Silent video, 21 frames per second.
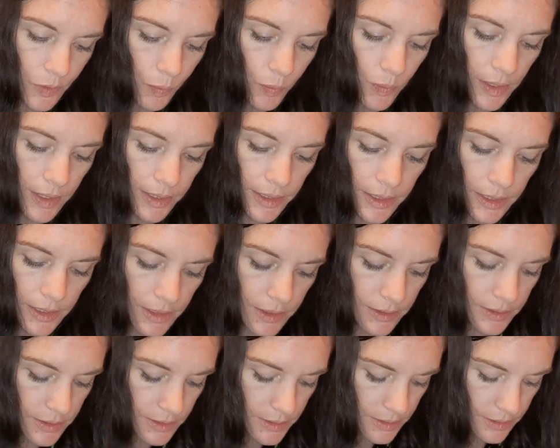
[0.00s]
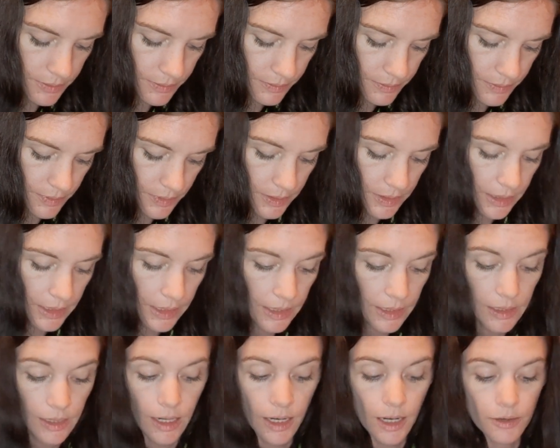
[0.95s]
Why is the
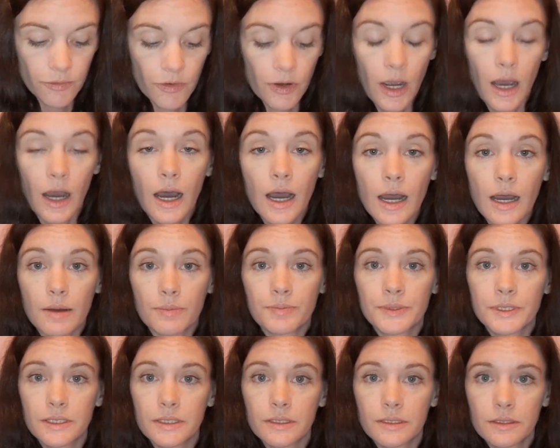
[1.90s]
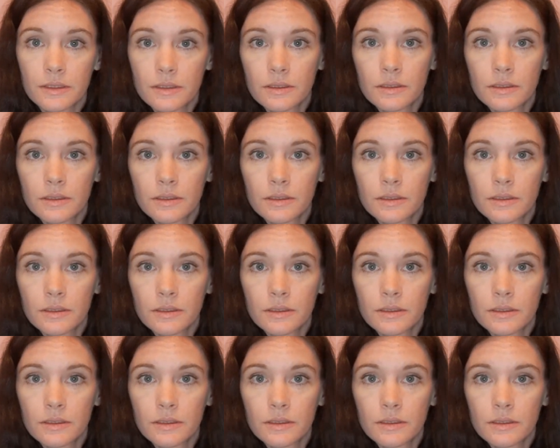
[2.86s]
King of Cups?